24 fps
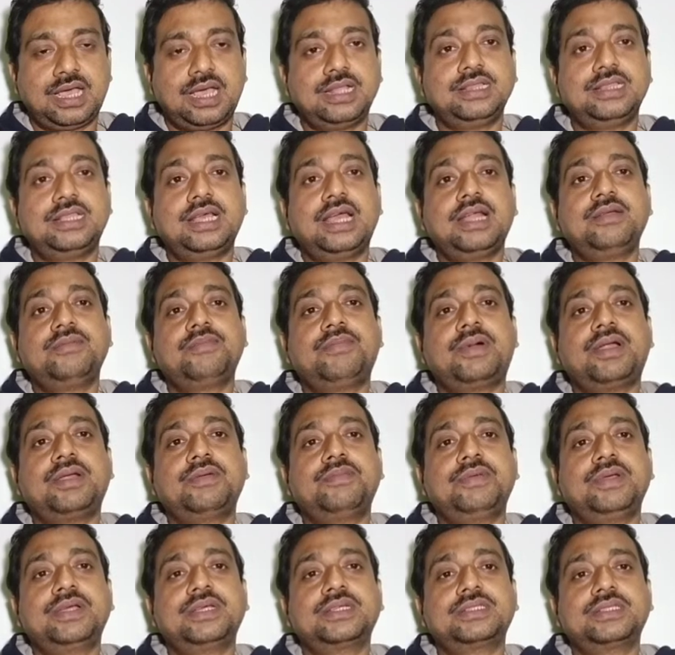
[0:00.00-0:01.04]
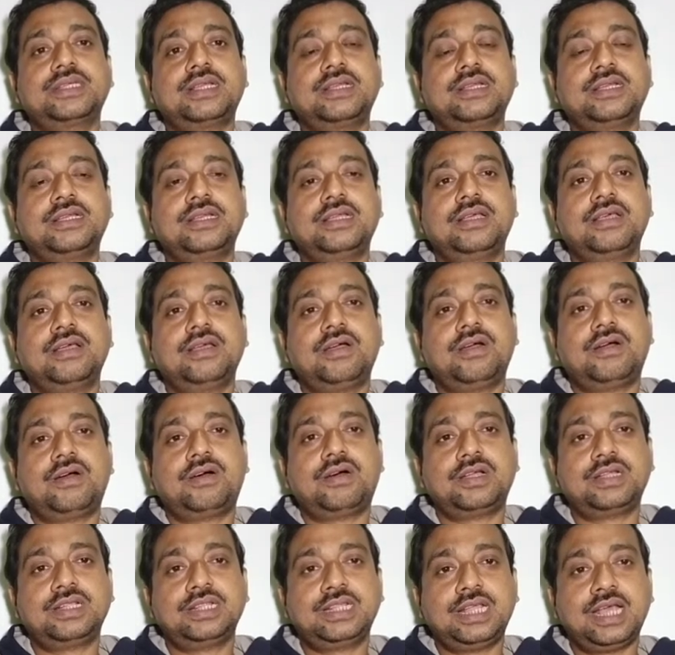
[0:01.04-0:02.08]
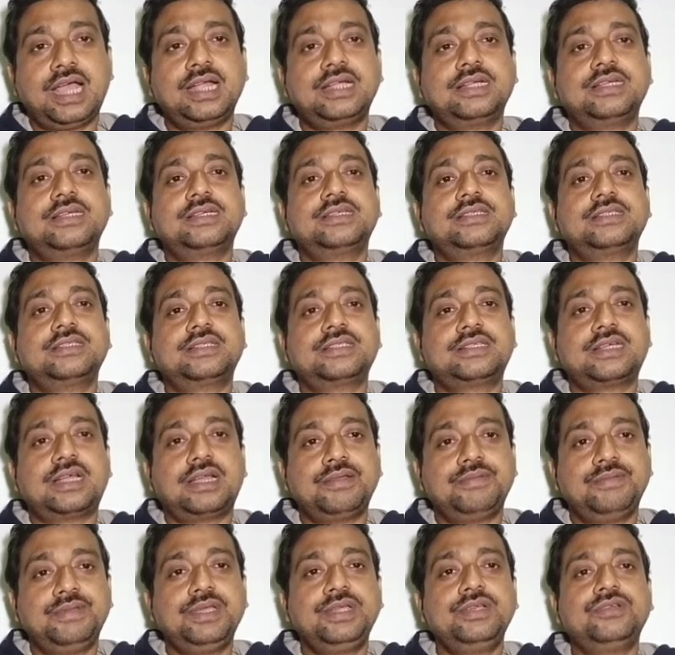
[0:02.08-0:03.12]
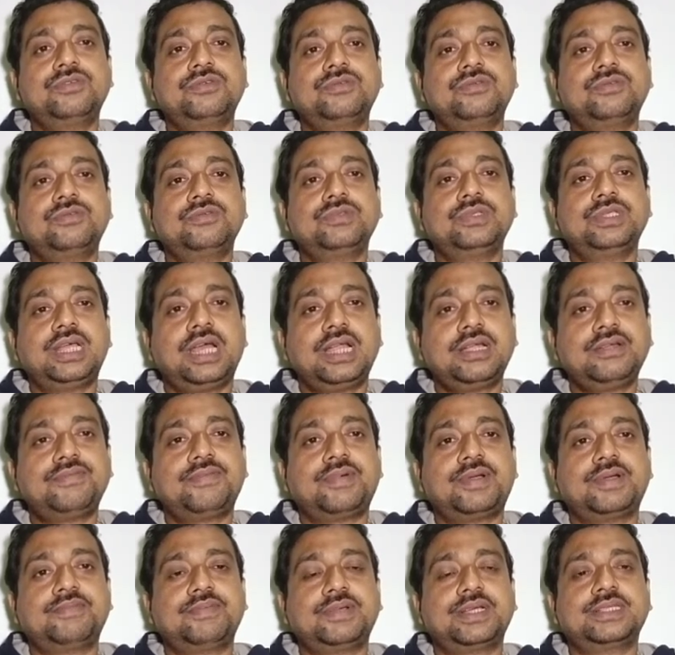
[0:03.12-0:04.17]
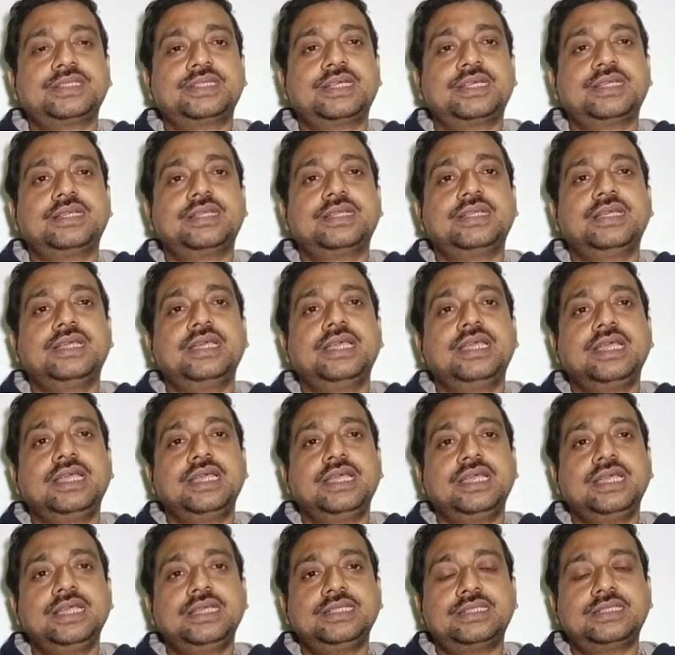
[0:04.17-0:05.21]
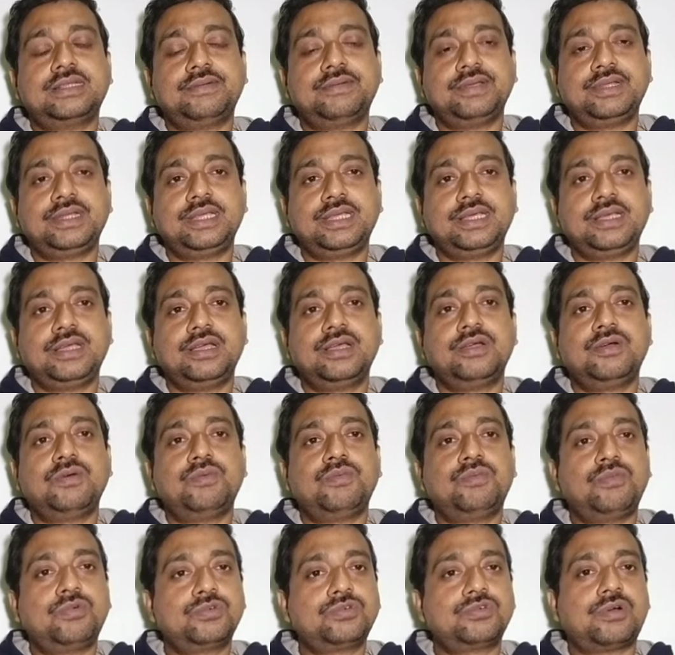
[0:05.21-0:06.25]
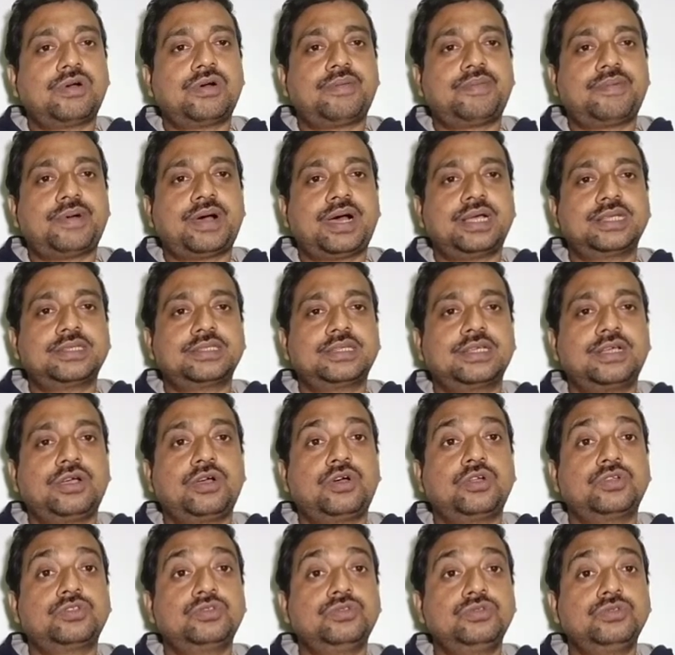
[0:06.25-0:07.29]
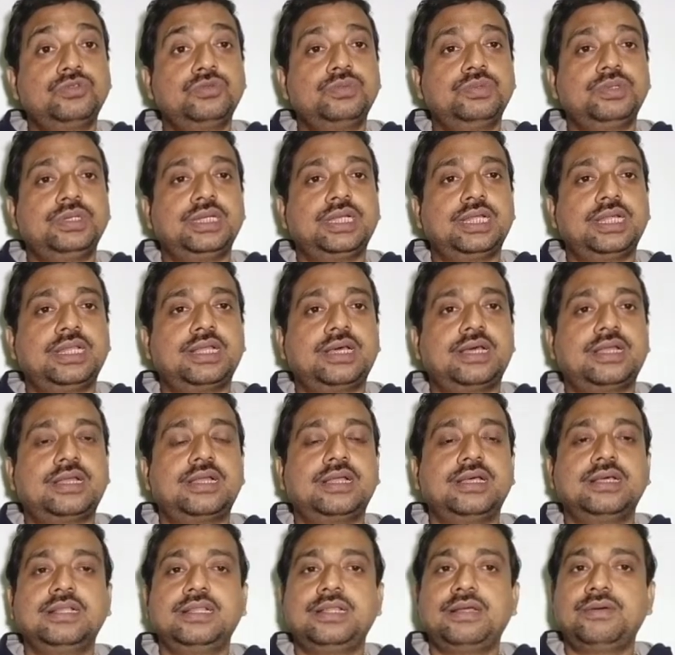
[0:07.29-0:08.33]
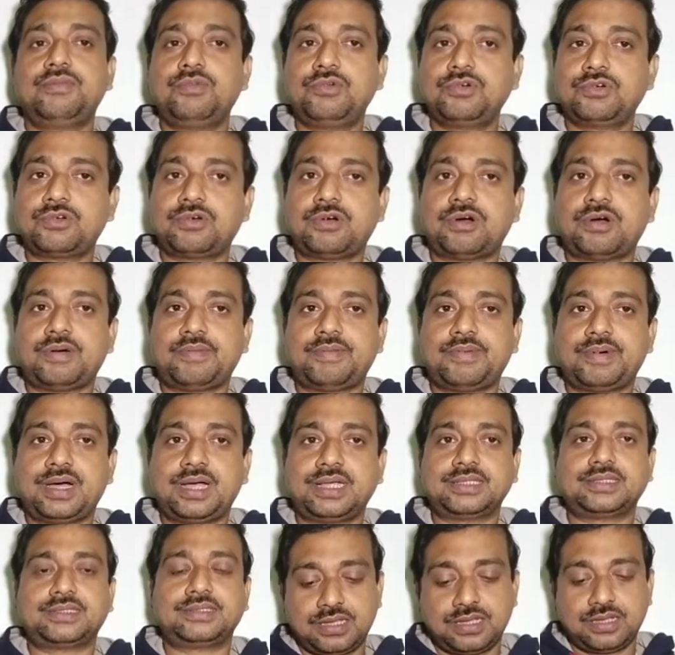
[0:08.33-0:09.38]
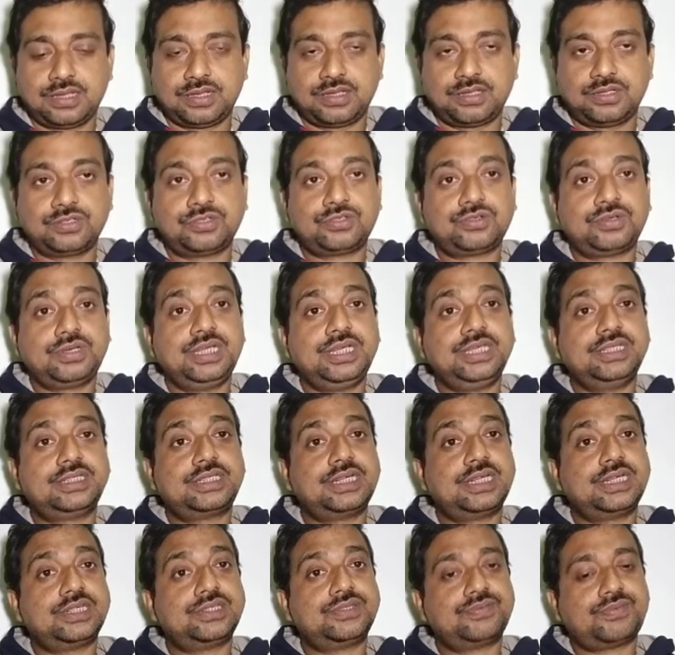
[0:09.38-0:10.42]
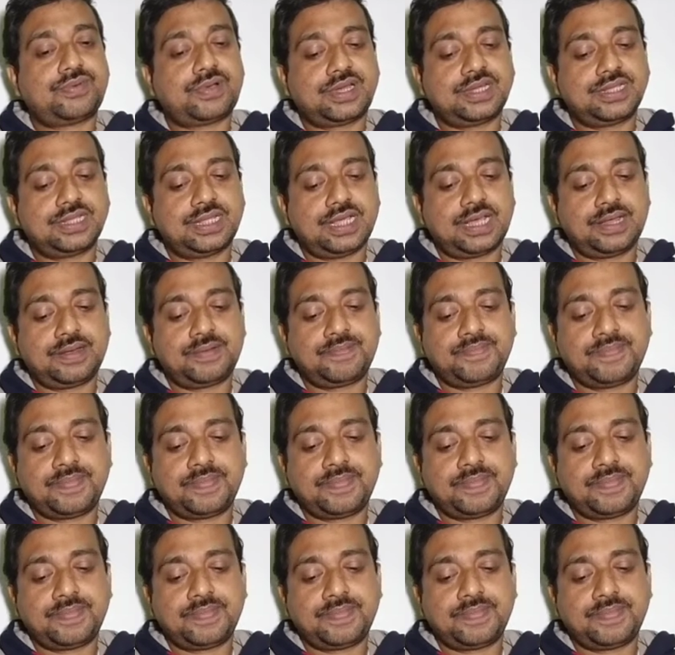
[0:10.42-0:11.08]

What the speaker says: and that perfection or that striving to that perfection is the very motto of us, or should be rather the motto of us. So he states further,